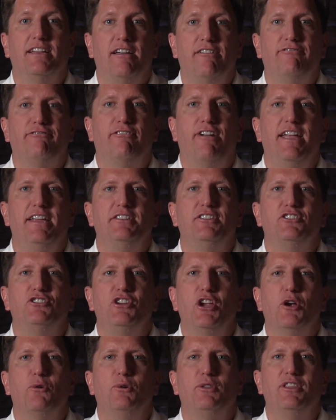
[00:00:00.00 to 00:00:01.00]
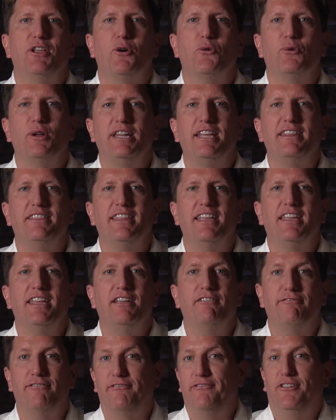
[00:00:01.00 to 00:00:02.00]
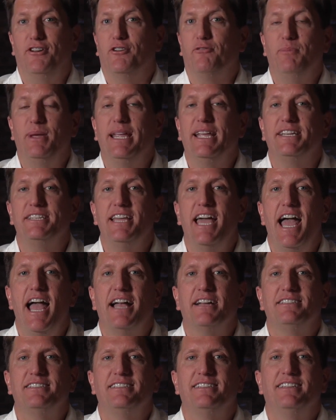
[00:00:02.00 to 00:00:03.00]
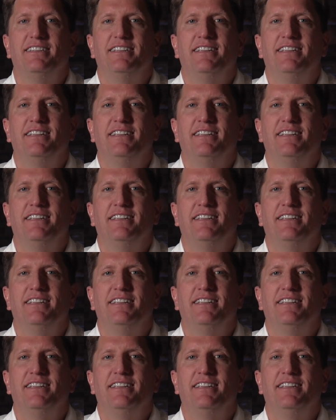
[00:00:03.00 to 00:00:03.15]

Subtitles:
afraid to share what they're really thinking for fear of being attacked.